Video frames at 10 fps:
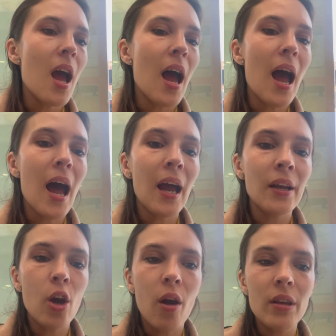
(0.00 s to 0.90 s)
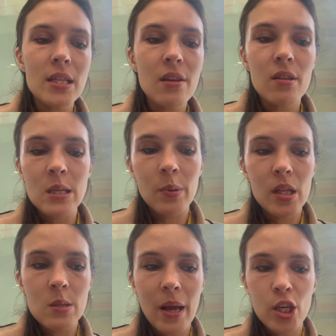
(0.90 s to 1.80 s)
And obviously the
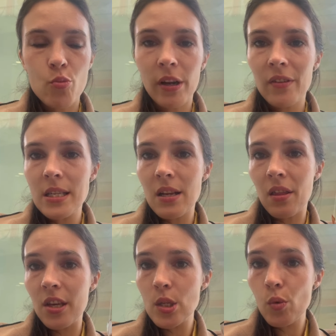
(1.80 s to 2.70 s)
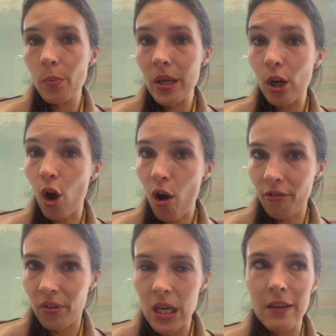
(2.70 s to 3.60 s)
typical Spanish breakfast, this would be
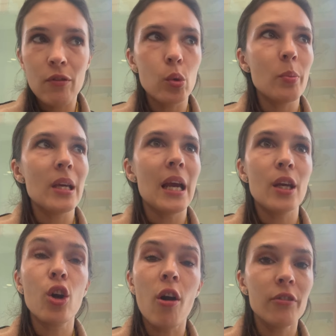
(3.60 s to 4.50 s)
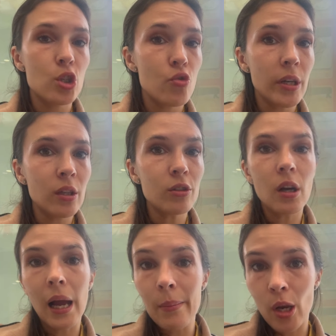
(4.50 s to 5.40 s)
coffee if you would be a coffee drinker.
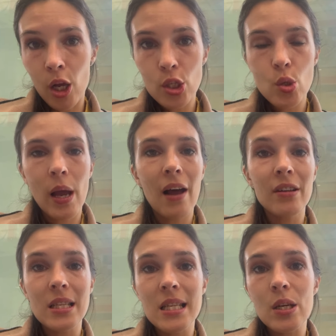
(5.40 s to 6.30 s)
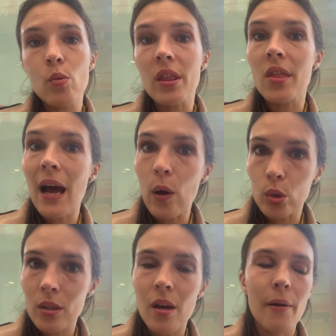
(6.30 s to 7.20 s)
I'm not, so I have a tea without
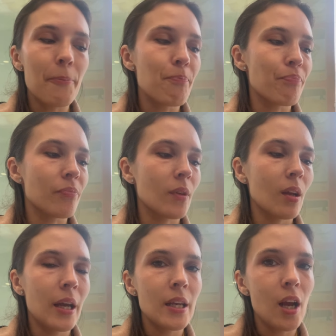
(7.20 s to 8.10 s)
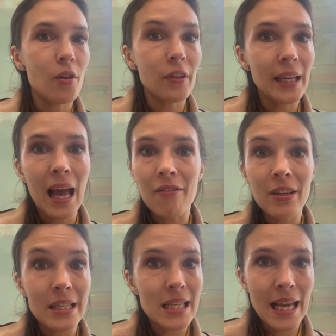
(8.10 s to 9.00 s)
any kind of like
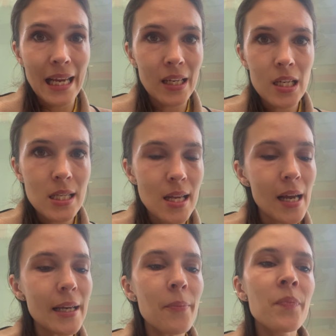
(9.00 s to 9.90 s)
caffeine inside.